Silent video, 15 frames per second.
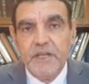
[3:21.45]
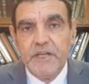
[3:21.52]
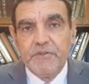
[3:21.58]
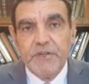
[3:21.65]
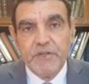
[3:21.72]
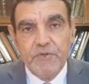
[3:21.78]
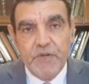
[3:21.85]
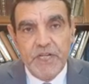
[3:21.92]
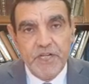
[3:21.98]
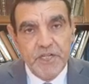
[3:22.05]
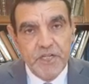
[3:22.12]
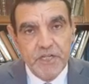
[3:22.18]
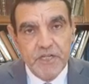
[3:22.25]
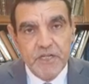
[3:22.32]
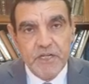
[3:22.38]

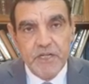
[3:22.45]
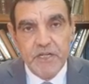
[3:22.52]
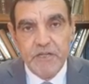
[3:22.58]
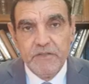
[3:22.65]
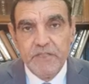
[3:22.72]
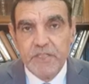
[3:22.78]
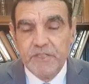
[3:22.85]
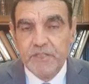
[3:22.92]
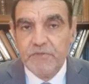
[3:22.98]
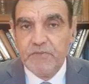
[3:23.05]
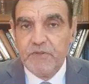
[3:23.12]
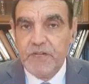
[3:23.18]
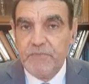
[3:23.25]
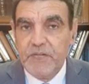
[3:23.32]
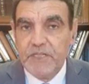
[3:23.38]
regulation that's
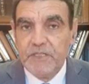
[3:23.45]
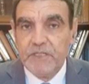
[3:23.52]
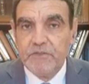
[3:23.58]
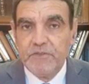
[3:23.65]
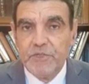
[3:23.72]
limiting